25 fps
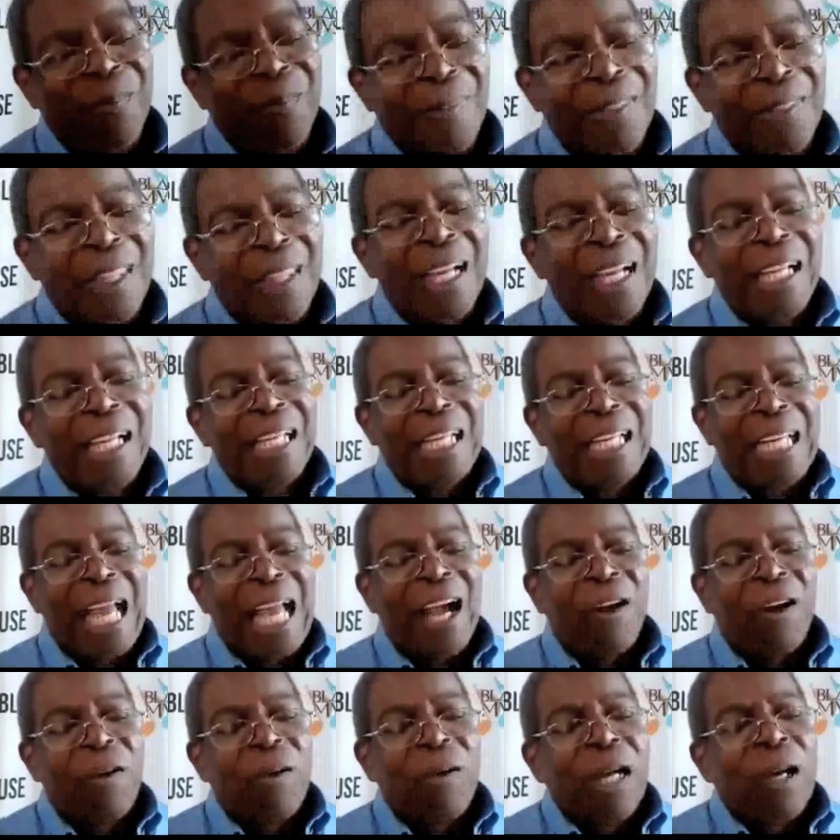Now,
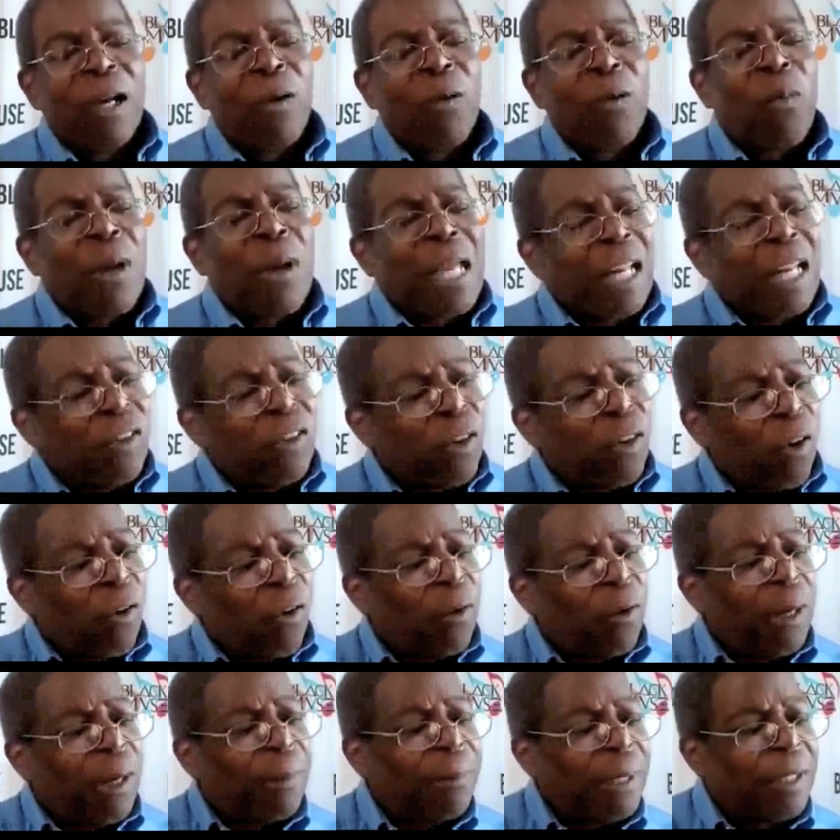where did you grow up
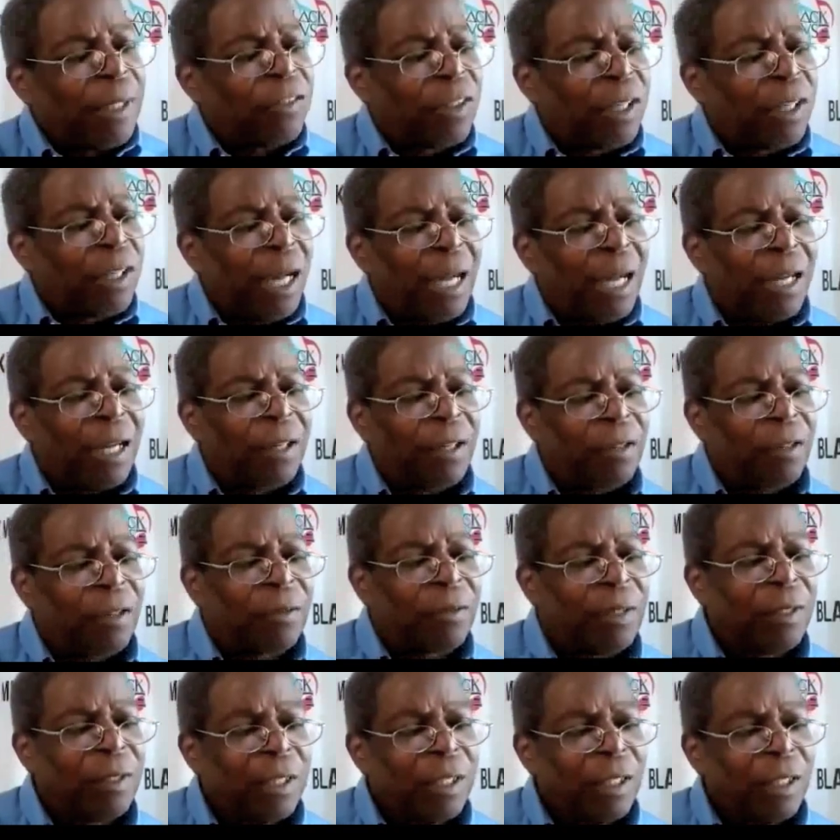in Chicago?
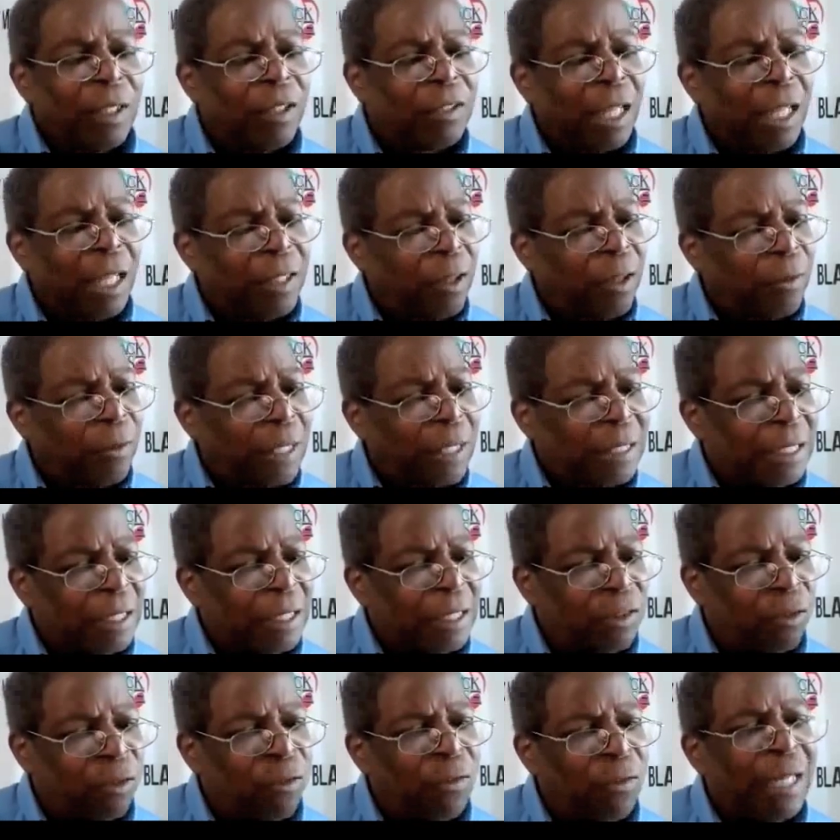Because I know that the
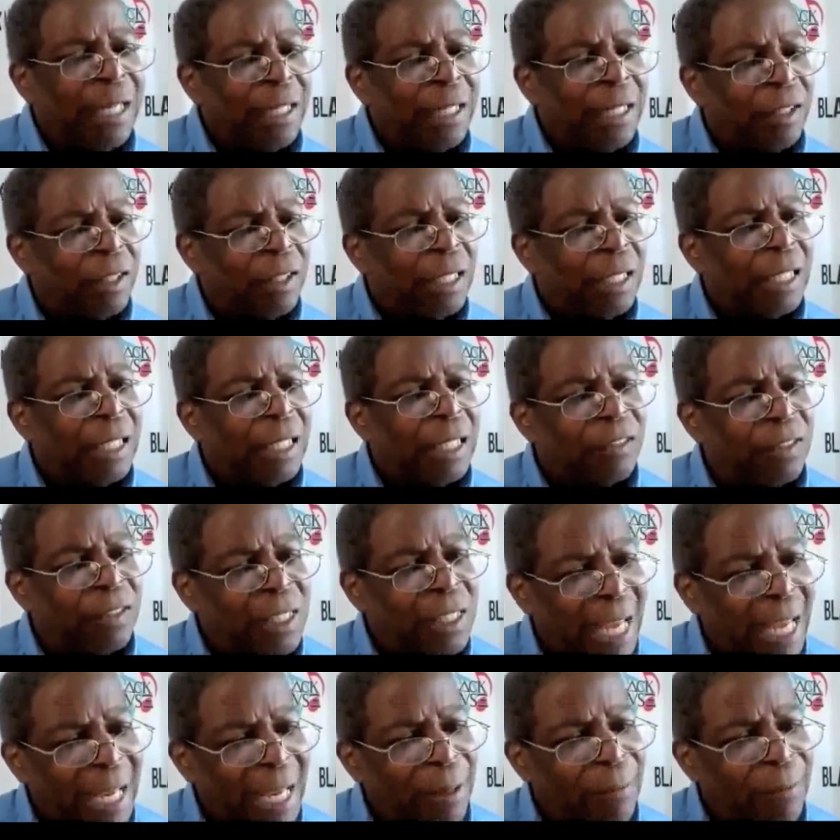street is
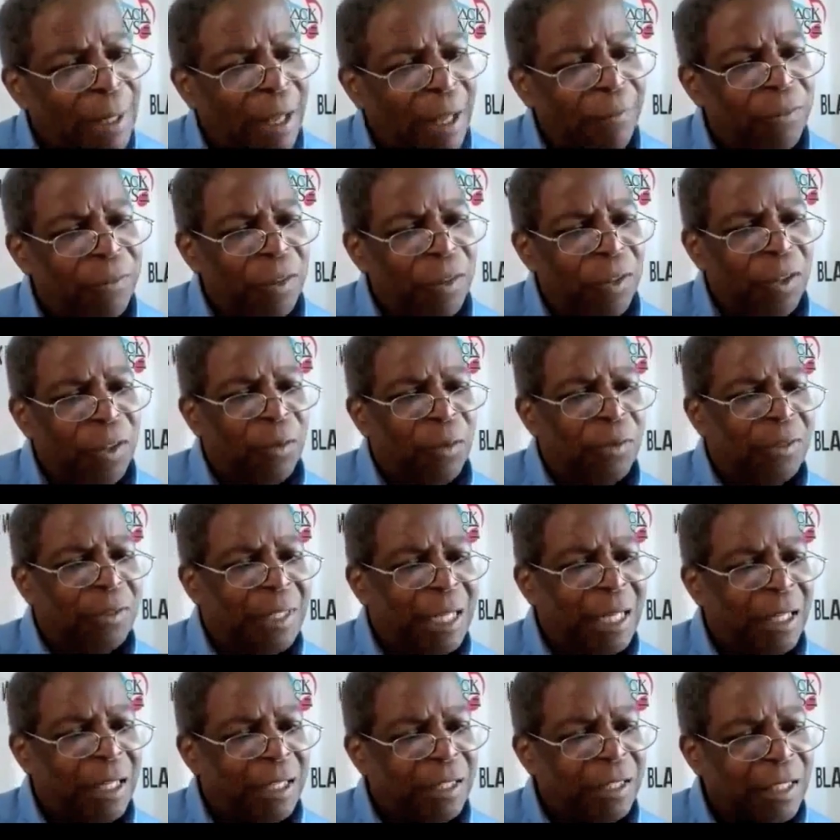named after you.
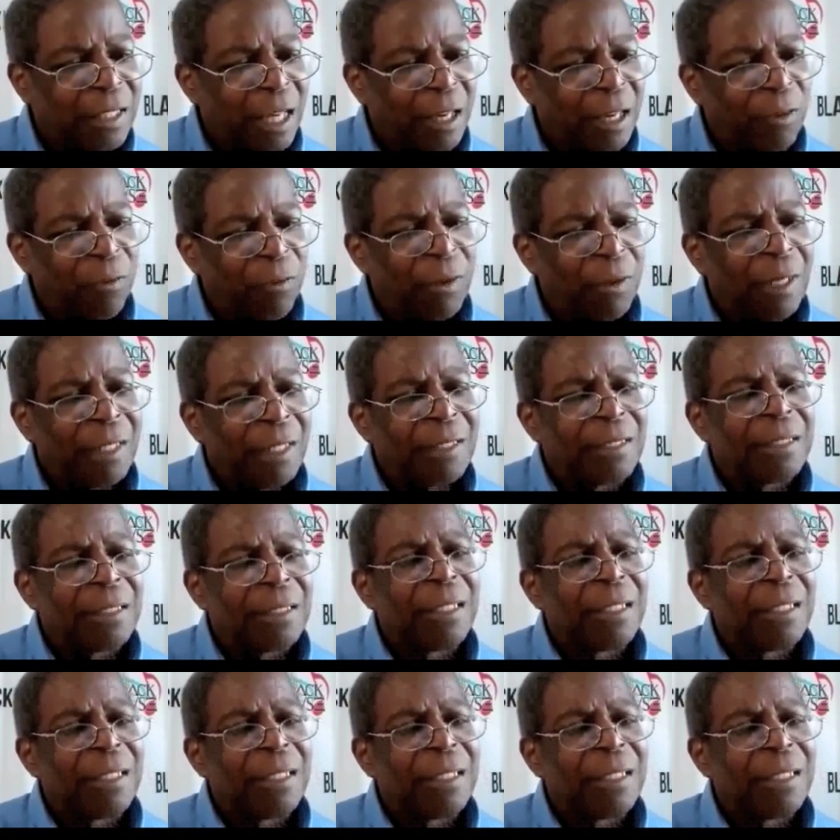Is that correct?